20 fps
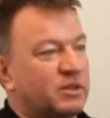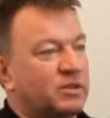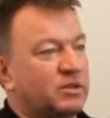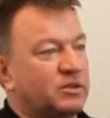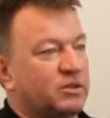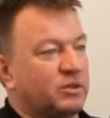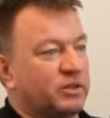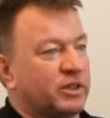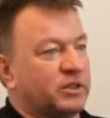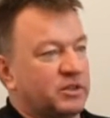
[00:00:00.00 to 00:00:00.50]

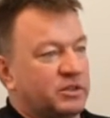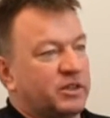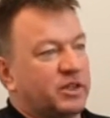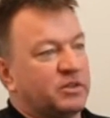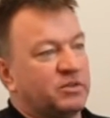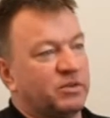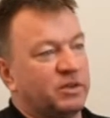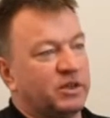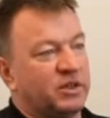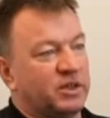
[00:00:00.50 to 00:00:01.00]
So
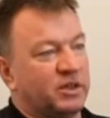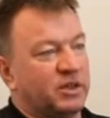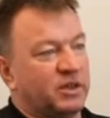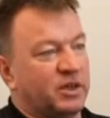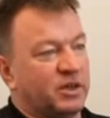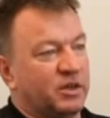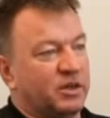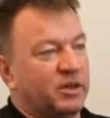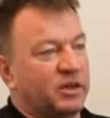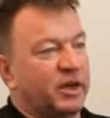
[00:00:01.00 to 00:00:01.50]
that's really
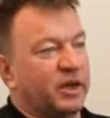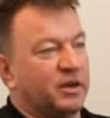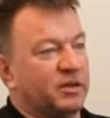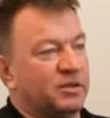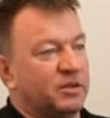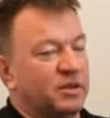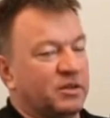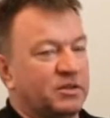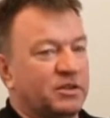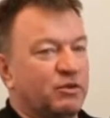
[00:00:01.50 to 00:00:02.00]

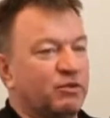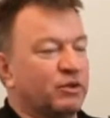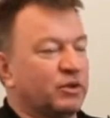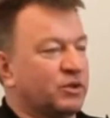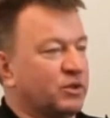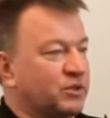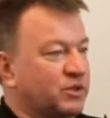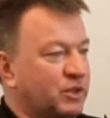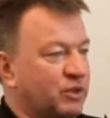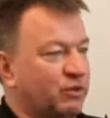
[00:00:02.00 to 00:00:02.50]
a
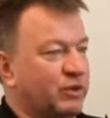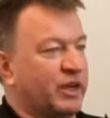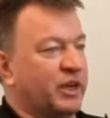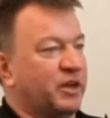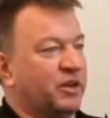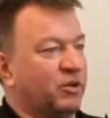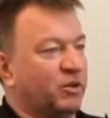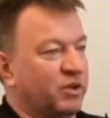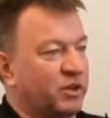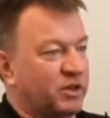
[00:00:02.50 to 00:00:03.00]
difficulty of
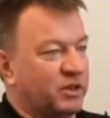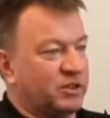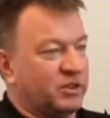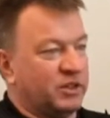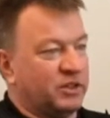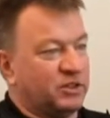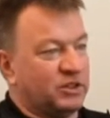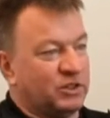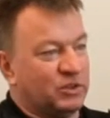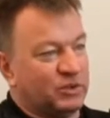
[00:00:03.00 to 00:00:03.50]
getting
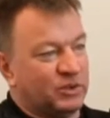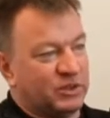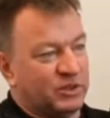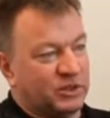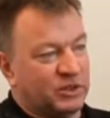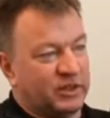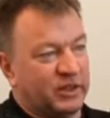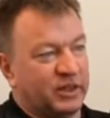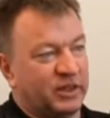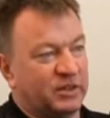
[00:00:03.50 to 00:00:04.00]
organizations to
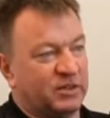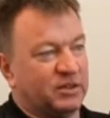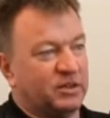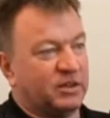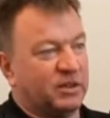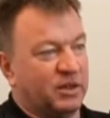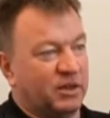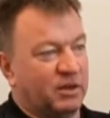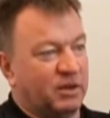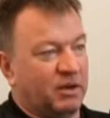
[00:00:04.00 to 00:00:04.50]

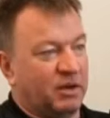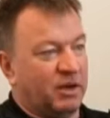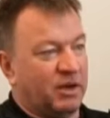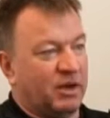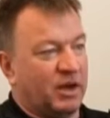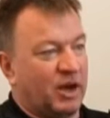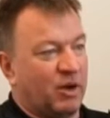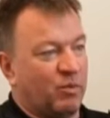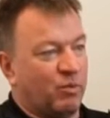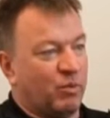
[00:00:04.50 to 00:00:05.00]
understand
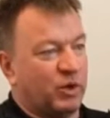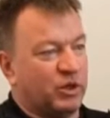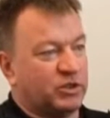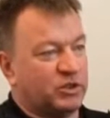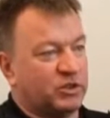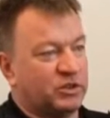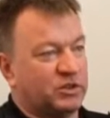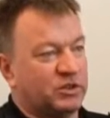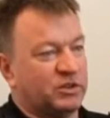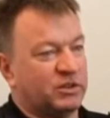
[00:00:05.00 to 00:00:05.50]
how
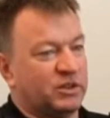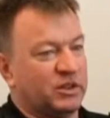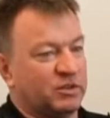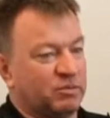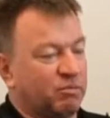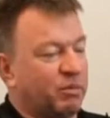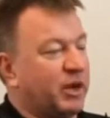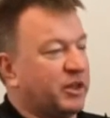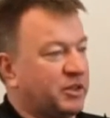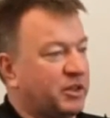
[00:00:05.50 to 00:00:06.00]
much it
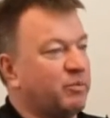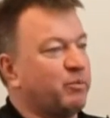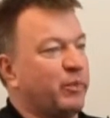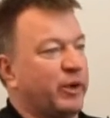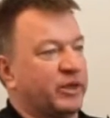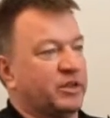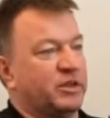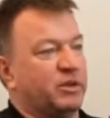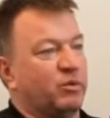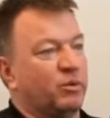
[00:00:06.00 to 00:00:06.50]
might
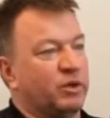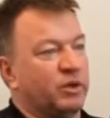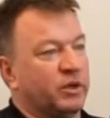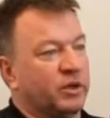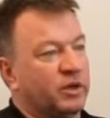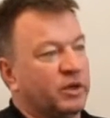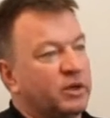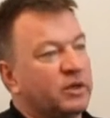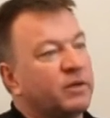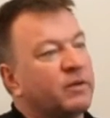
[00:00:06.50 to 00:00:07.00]
impact their work.